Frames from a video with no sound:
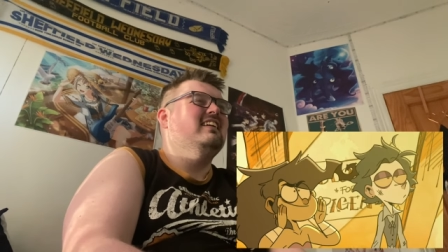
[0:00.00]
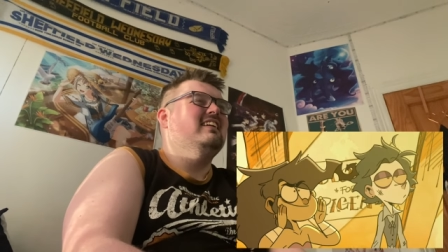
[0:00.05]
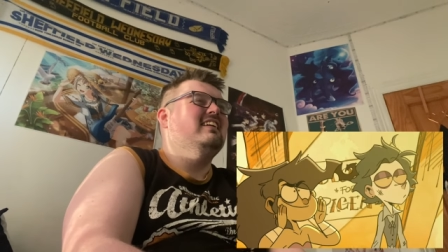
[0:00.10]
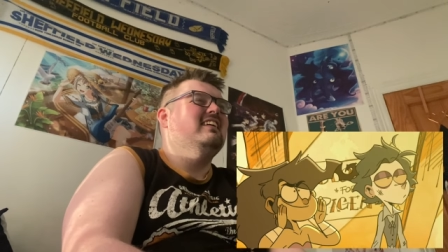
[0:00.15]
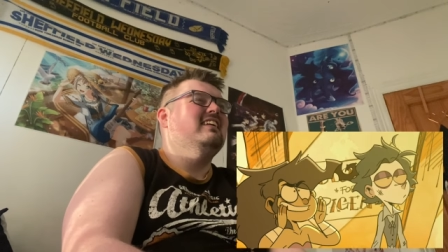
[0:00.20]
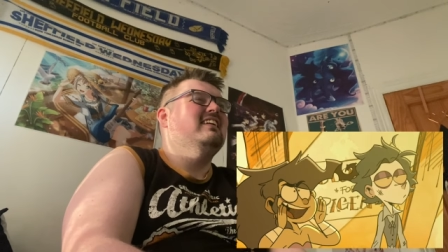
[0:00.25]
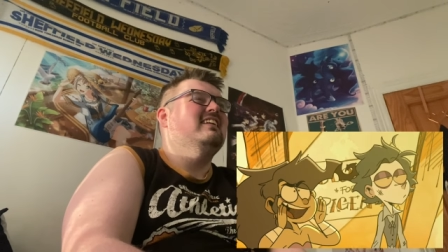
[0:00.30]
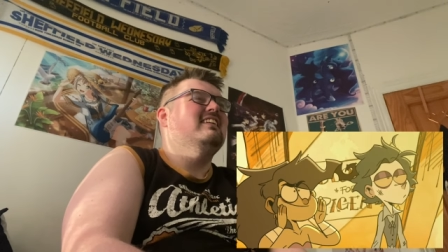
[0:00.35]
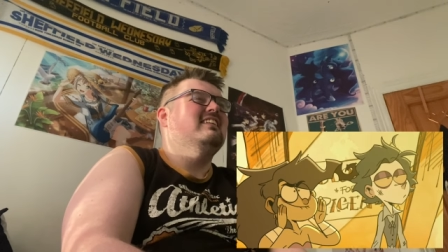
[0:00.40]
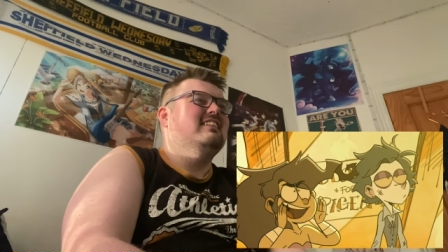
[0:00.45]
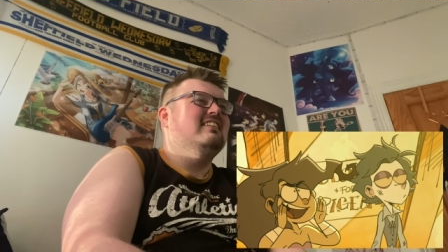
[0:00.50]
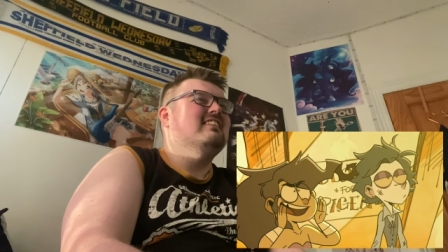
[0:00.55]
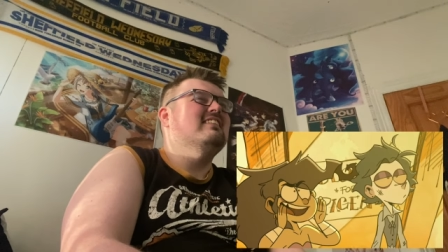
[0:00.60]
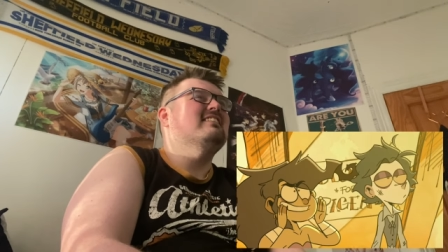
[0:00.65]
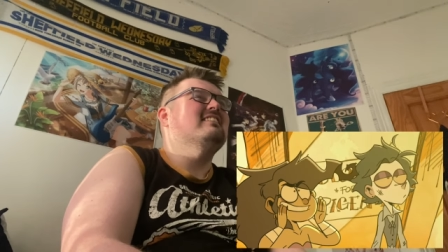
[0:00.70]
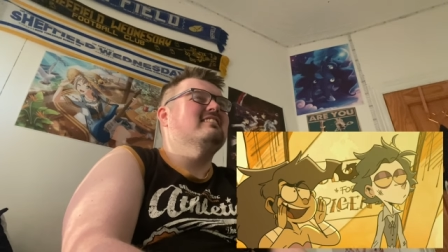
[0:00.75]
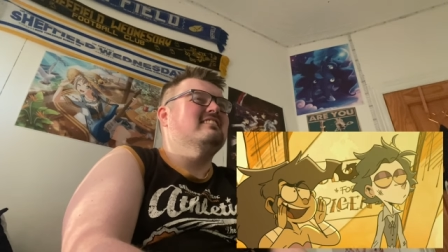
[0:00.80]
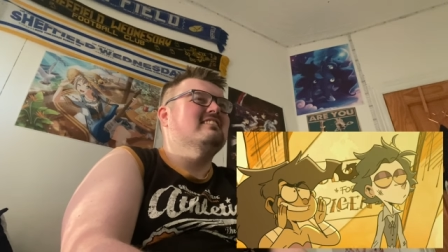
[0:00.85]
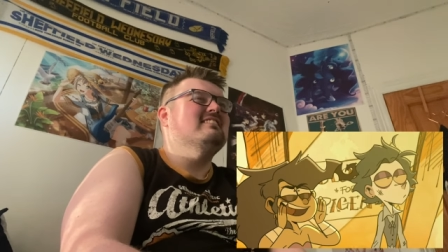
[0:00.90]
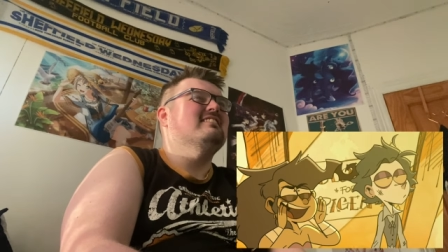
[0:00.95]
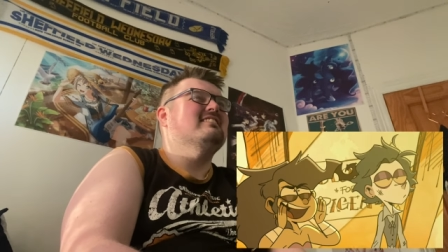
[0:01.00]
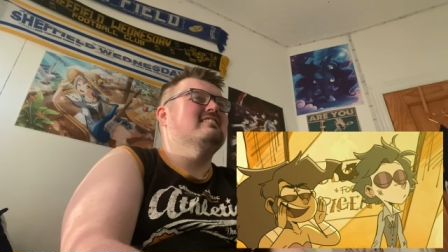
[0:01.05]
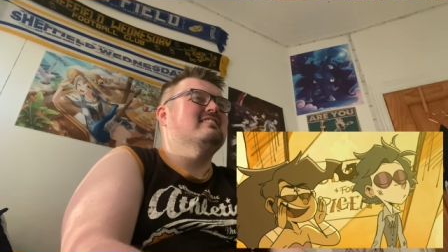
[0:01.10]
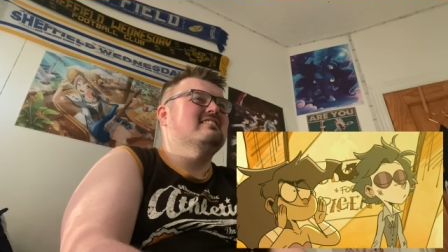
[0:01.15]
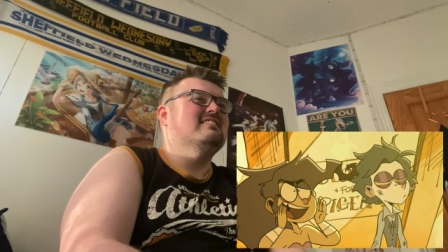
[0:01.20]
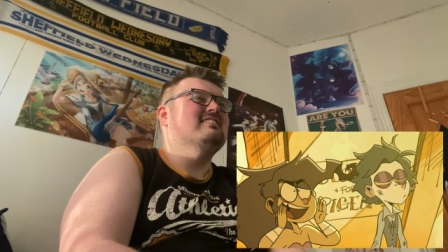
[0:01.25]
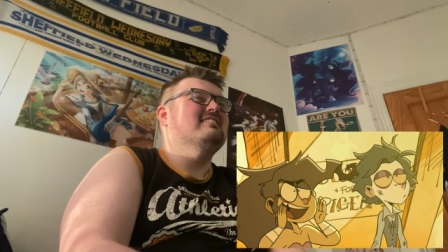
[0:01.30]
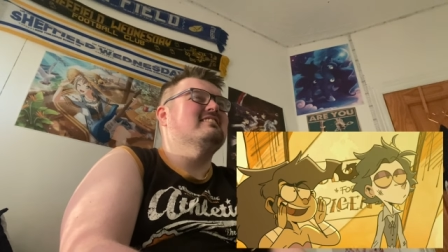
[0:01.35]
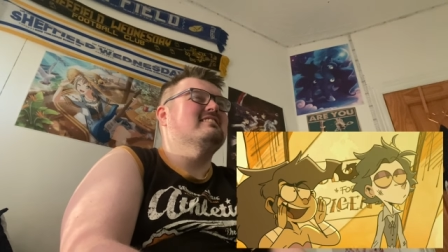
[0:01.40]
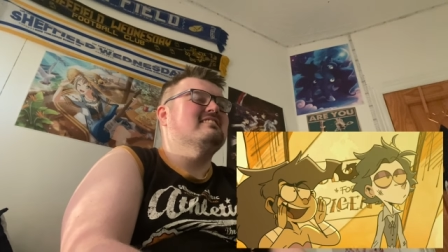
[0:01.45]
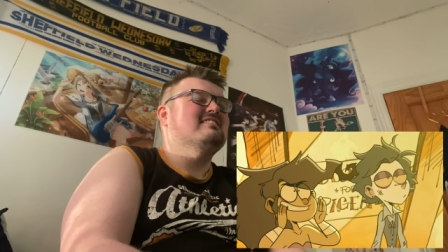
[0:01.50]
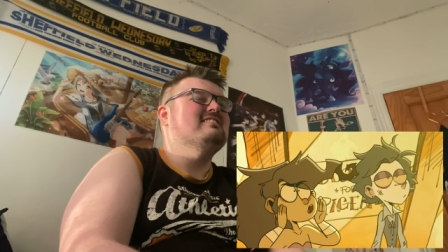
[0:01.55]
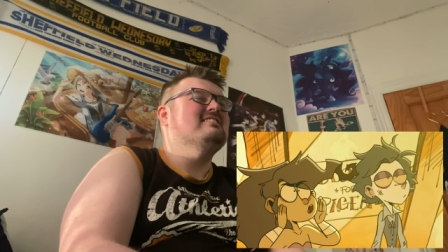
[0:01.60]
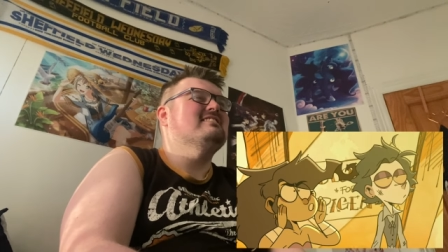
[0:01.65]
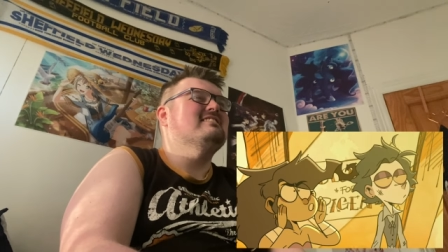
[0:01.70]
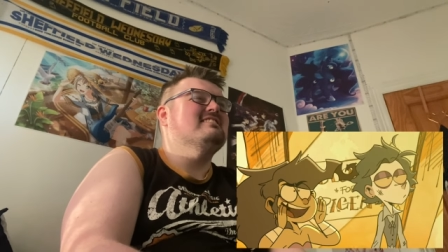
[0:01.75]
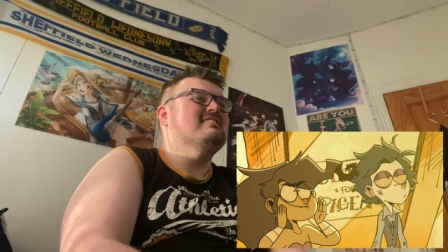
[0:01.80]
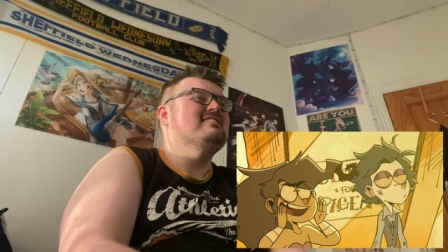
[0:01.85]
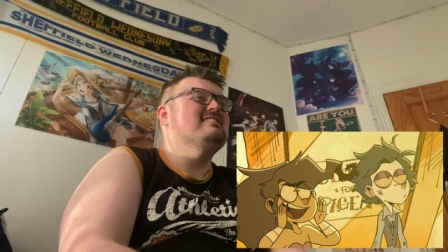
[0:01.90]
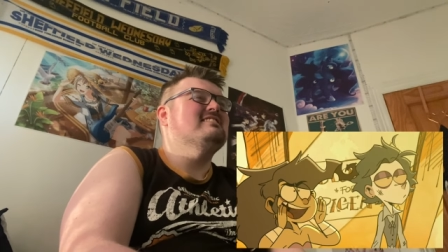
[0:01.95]
Come visit the slum alleys
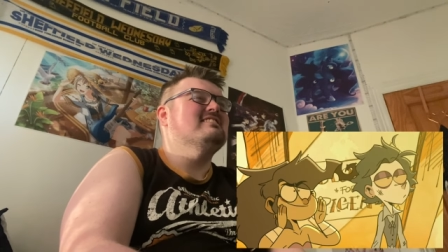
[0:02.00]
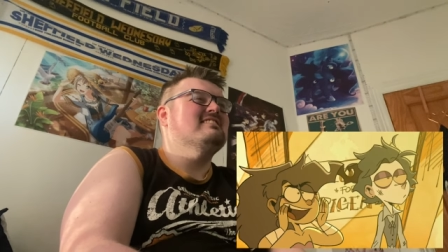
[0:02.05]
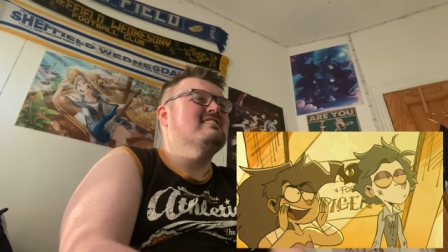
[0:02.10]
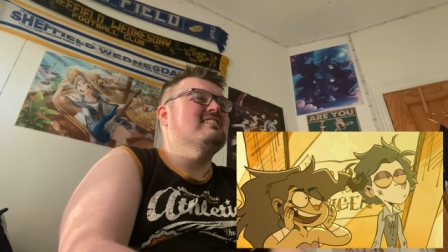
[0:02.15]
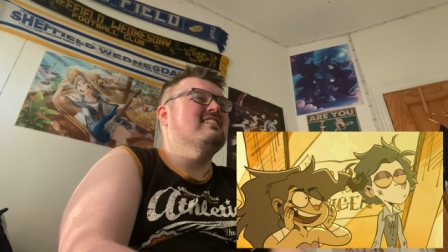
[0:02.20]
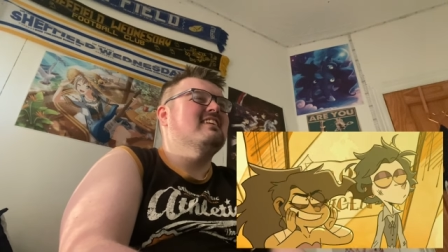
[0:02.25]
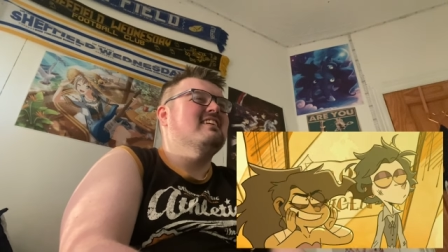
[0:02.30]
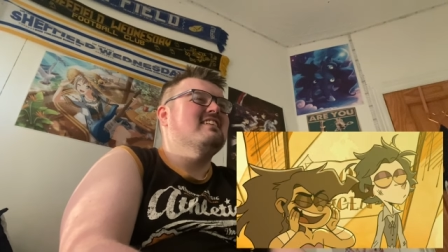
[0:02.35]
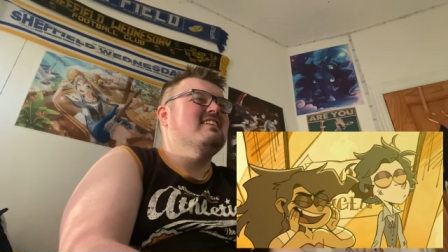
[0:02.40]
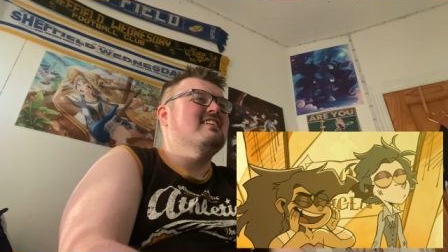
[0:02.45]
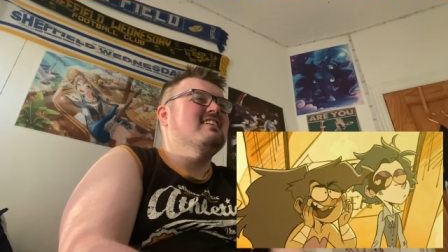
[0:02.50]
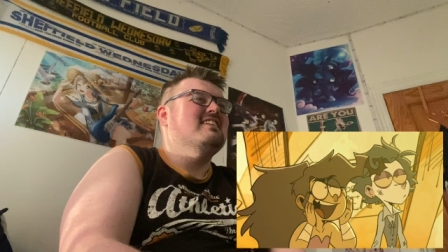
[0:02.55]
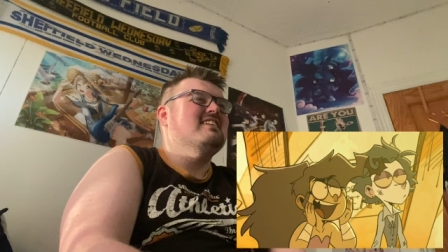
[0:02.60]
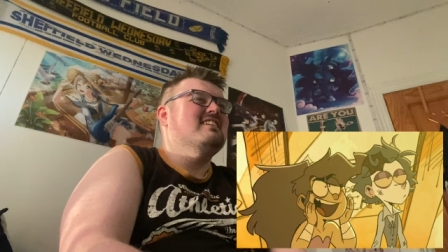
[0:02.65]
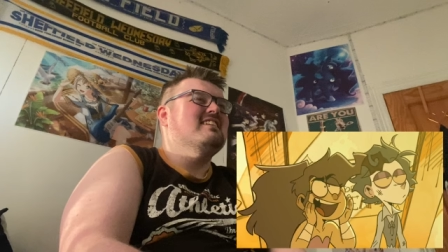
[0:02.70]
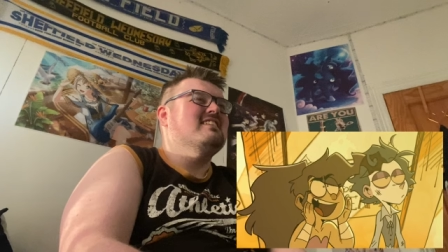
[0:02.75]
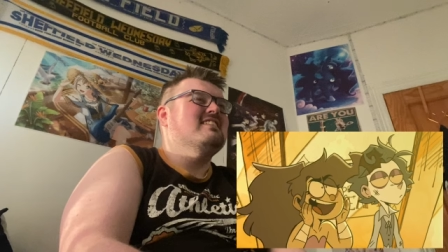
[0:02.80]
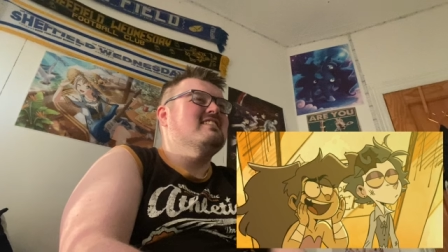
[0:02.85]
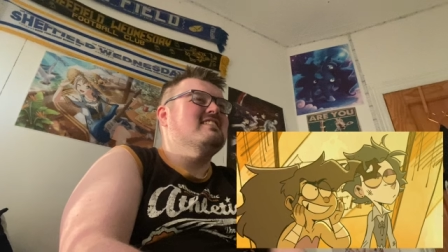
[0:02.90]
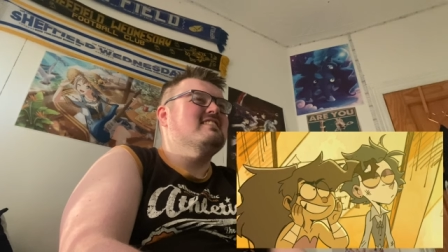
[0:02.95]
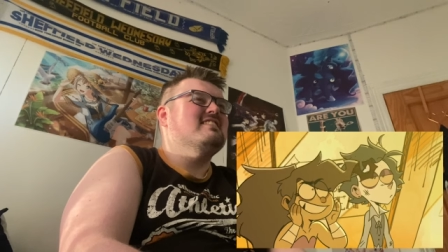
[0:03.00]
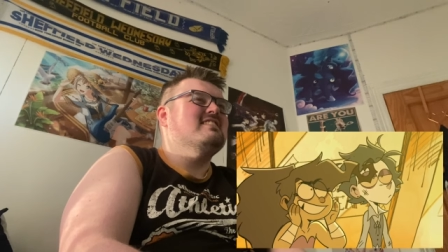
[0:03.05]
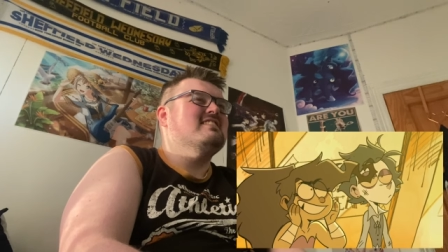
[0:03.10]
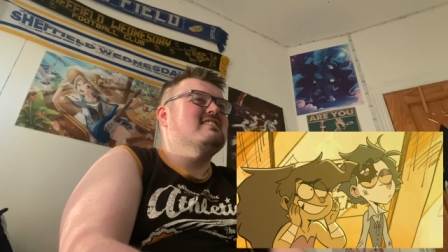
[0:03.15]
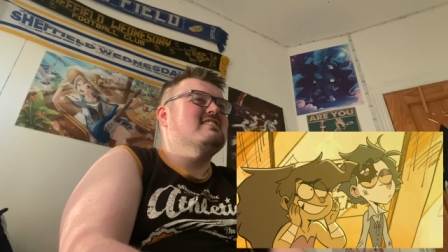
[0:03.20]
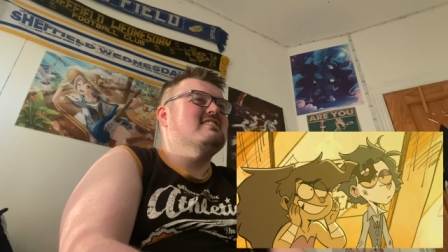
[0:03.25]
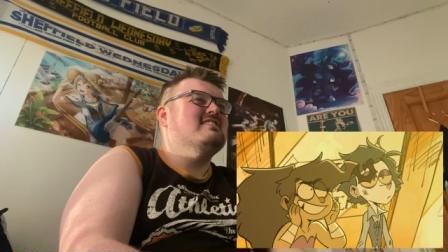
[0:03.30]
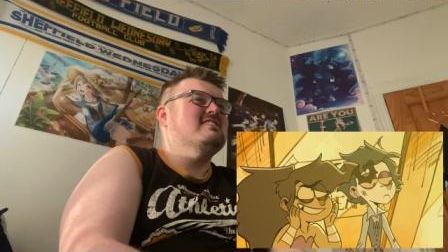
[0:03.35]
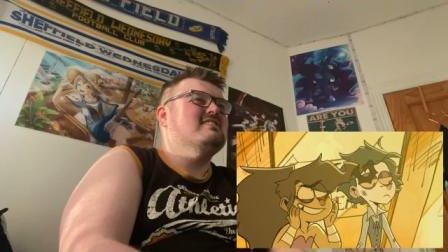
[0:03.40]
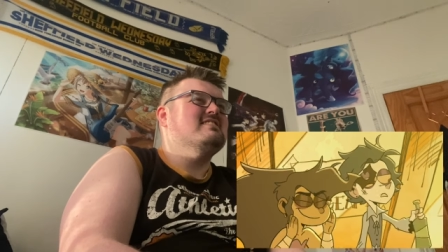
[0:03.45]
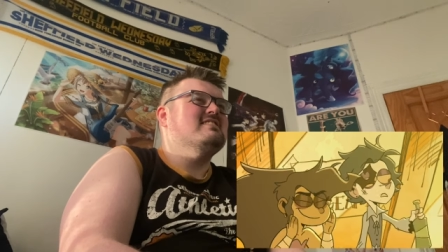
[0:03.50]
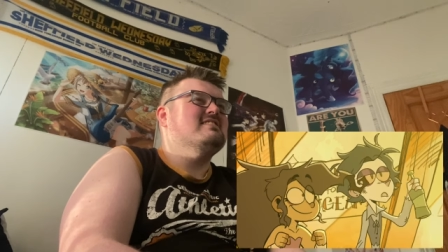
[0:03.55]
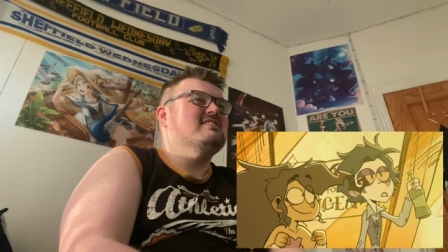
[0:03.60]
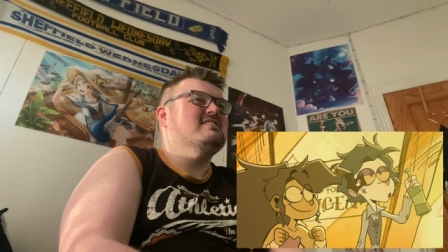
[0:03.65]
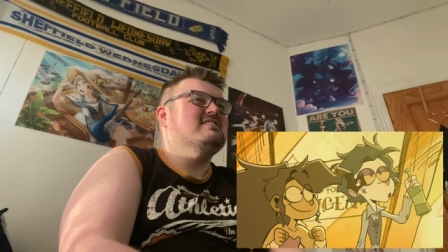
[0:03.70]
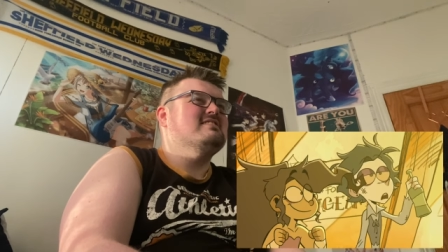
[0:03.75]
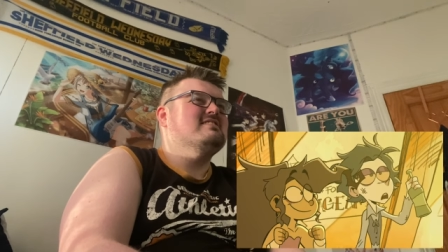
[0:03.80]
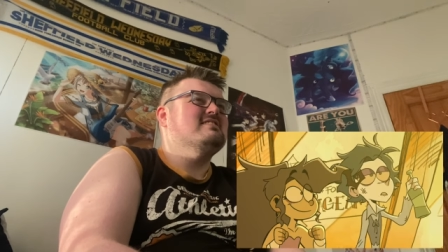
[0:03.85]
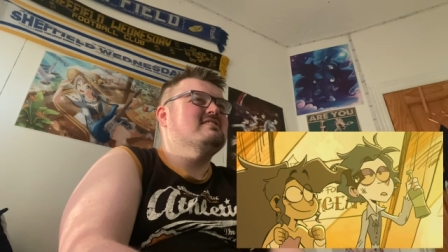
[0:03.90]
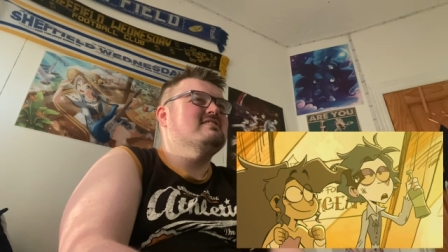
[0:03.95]
whenever you pass by! This
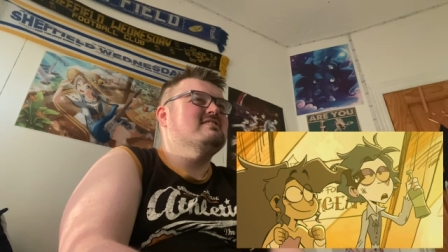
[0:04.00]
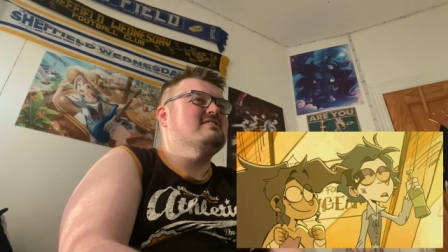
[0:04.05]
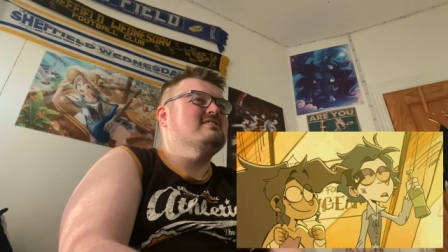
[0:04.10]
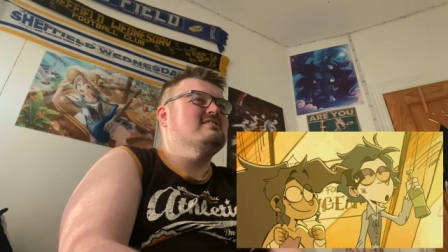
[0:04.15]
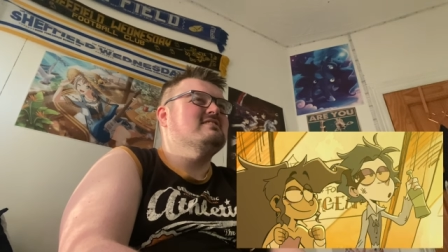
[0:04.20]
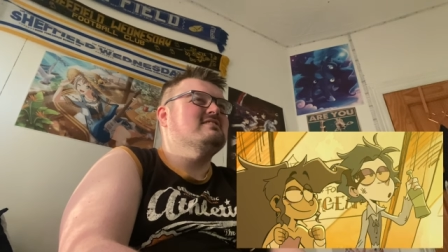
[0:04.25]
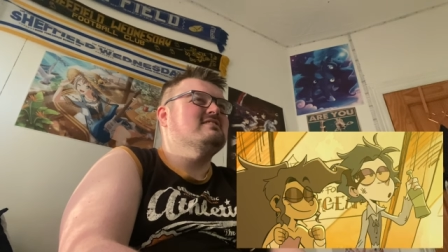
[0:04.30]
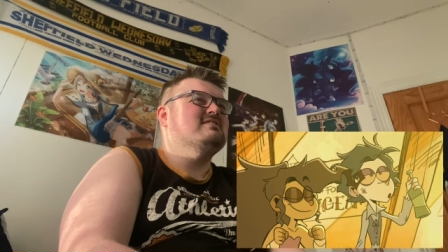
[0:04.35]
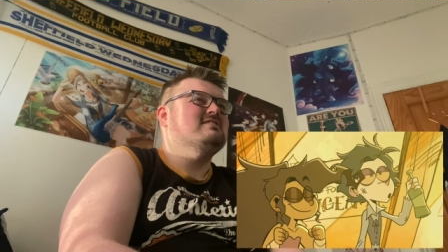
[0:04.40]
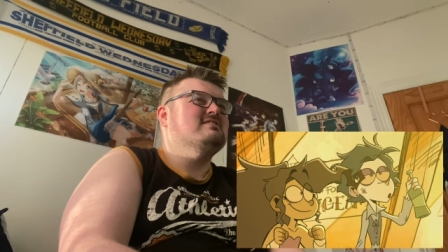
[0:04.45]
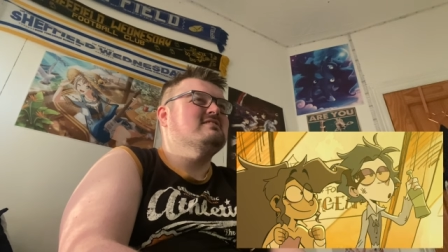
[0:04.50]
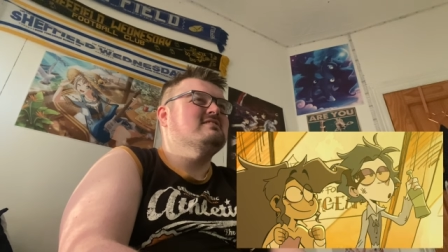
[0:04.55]
one's for you.